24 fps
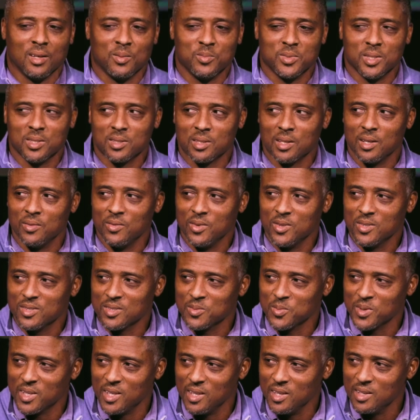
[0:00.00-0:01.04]
I'm just giving you
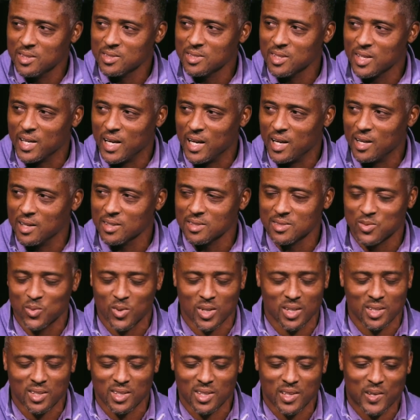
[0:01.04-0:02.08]
some keys to the house,
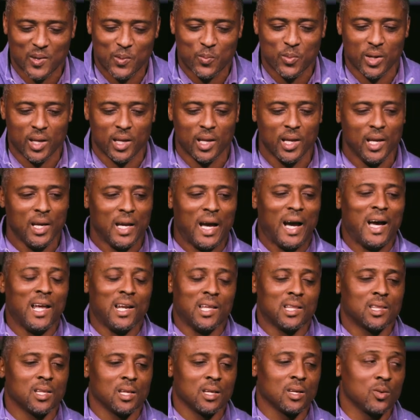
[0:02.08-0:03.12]
right? I mean, I
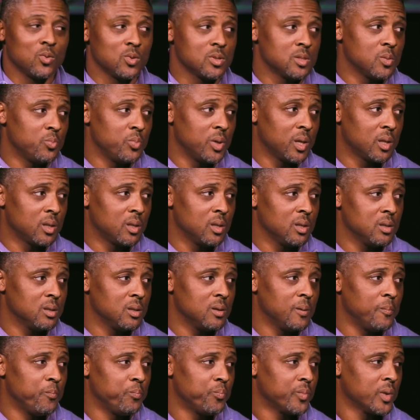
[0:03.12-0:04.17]
didn't think it was a big
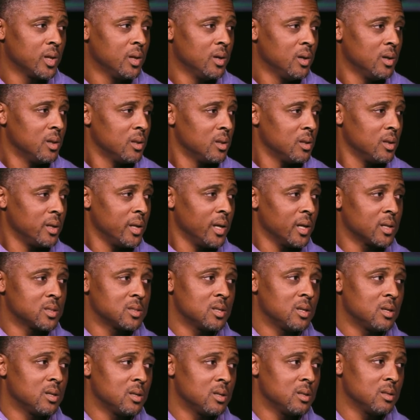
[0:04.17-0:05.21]
deal. The
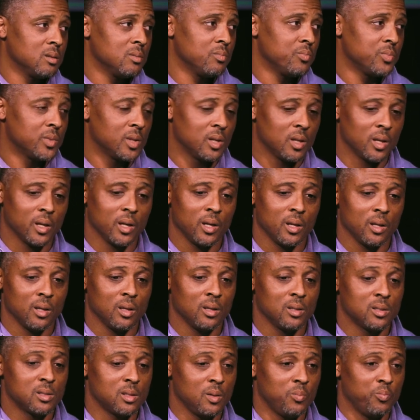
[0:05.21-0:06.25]
next home, the
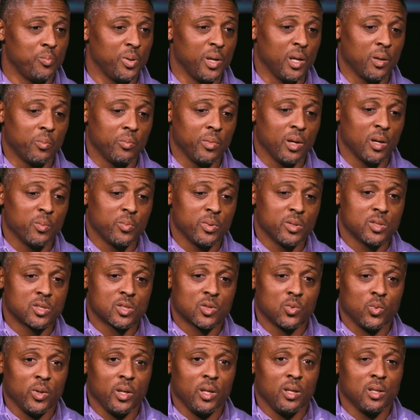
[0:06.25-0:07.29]
lady, she picked me up and
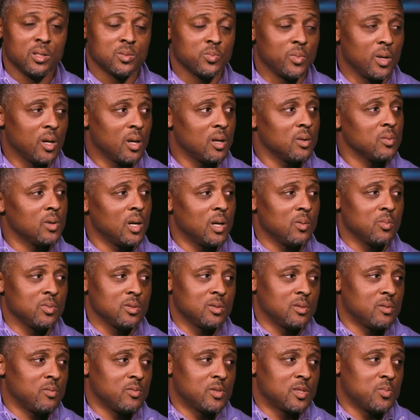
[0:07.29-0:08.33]
squeezed me. I
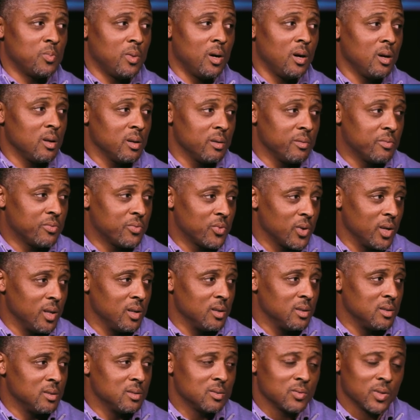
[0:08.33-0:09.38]
was small and
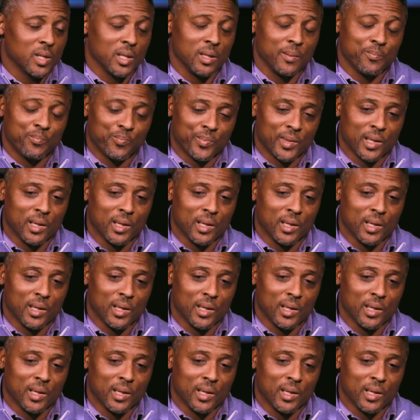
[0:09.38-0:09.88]
frail, right?